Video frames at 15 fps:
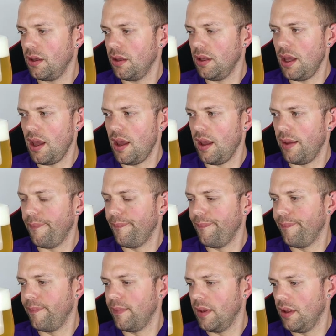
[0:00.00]
yeah,
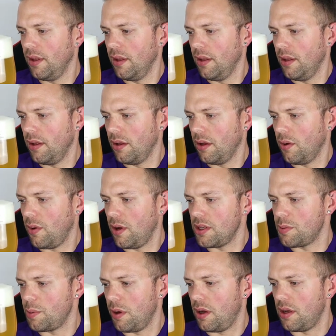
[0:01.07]
quite
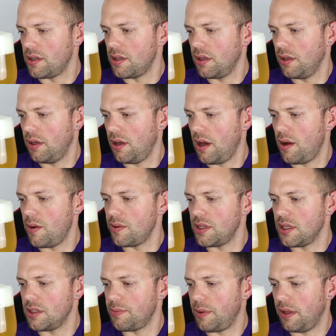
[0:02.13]
surprised. I was
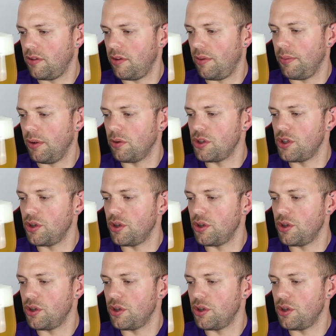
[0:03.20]
expecting a milk